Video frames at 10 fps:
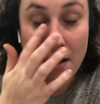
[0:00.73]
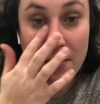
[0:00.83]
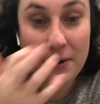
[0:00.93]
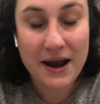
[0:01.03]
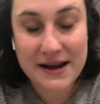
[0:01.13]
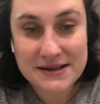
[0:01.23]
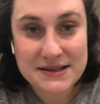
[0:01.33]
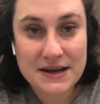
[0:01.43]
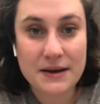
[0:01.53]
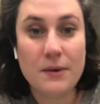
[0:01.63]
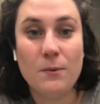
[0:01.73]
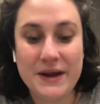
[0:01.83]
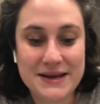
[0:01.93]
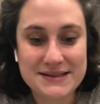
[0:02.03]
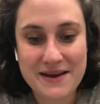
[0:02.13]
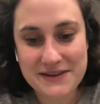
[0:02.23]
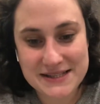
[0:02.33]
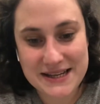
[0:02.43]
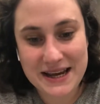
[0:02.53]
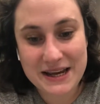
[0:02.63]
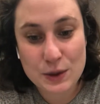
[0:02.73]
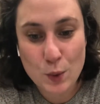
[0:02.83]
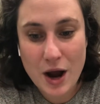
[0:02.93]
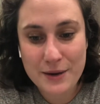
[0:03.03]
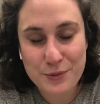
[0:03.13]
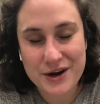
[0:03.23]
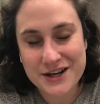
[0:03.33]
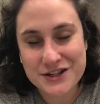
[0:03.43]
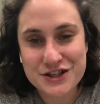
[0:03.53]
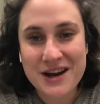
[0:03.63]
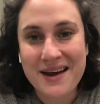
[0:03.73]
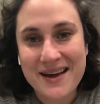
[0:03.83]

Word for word: All right, week 17, Rockbridge.